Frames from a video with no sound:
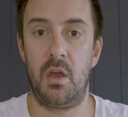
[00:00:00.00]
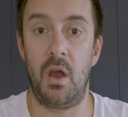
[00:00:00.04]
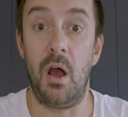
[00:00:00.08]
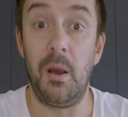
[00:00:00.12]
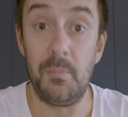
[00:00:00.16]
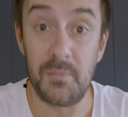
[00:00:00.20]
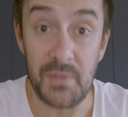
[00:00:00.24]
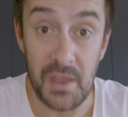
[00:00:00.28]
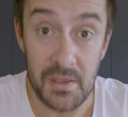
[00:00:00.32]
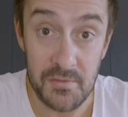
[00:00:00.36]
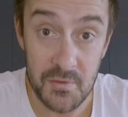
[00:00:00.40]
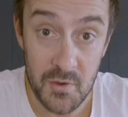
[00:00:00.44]

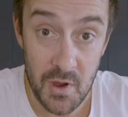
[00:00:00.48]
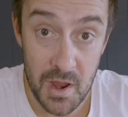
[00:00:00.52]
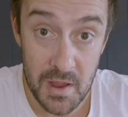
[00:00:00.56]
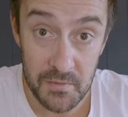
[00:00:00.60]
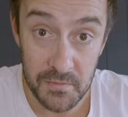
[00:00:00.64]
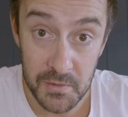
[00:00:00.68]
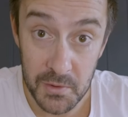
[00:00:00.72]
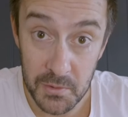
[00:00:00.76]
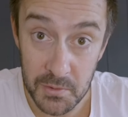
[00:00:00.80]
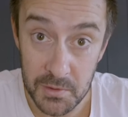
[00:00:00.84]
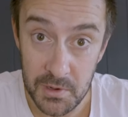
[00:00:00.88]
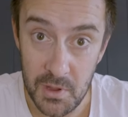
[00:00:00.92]
I'm Dave
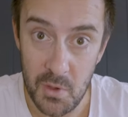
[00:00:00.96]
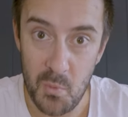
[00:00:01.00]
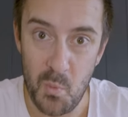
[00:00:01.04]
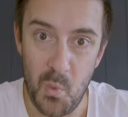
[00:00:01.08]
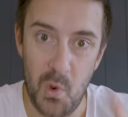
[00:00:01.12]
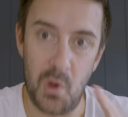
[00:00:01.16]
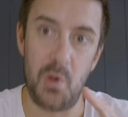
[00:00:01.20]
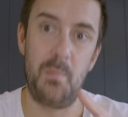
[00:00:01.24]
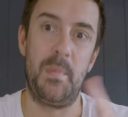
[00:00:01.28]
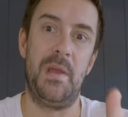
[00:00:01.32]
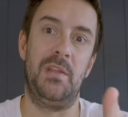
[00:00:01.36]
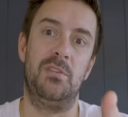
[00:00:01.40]
Granfield.
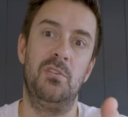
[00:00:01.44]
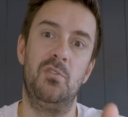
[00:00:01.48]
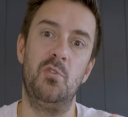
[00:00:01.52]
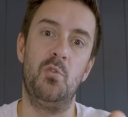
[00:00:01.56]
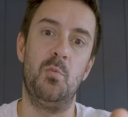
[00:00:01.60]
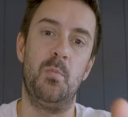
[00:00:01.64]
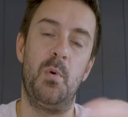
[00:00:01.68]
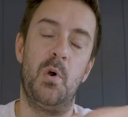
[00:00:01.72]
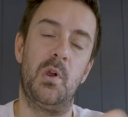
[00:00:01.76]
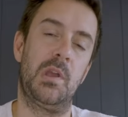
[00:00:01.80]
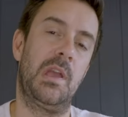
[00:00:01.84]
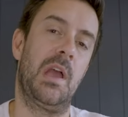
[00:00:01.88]
We're about to do
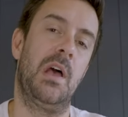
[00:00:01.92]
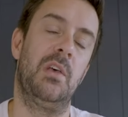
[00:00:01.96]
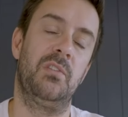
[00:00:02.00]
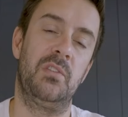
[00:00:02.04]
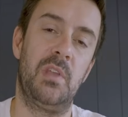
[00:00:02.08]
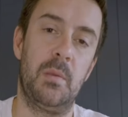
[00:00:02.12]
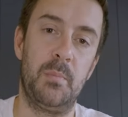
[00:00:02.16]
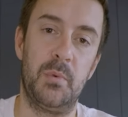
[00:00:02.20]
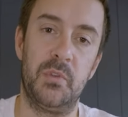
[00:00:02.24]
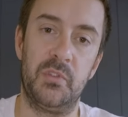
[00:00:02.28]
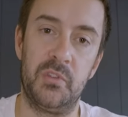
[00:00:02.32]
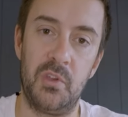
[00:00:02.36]
a
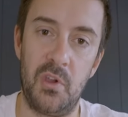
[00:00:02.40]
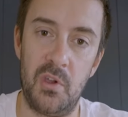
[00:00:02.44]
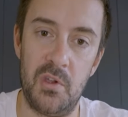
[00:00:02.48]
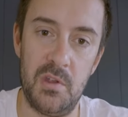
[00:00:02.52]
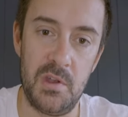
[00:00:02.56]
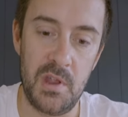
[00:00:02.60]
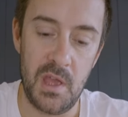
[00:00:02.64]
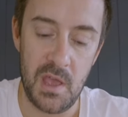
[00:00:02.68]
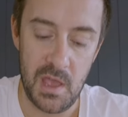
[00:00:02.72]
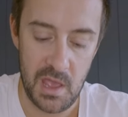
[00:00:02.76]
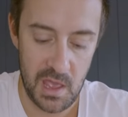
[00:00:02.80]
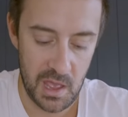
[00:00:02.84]
podcast episode.